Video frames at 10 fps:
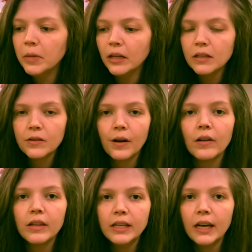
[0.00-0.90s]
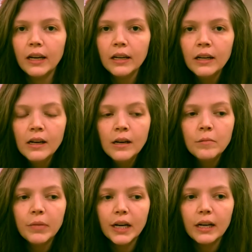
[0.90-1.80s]
meals throughout the day,
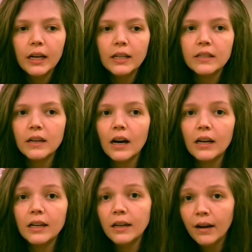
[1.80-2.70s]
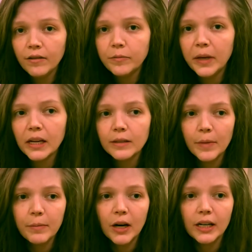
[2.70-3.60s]
but it's not enough because
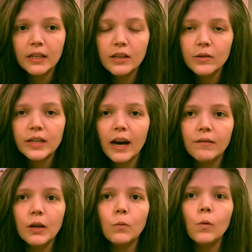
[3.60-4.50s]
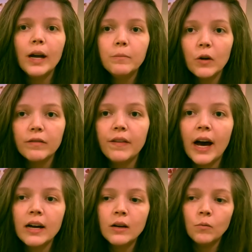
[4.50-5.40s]
my body is used to having way more
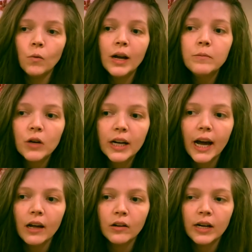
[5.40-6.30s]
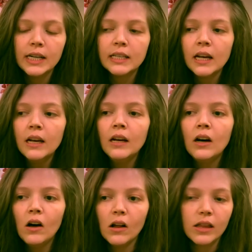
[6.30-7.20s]
fat and way more calories
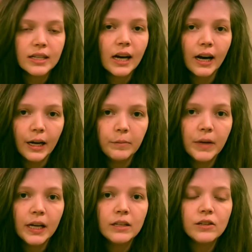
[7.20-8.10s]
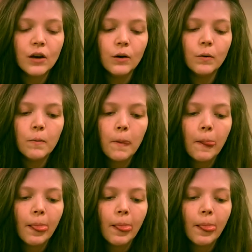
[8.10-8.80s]
all the time. And so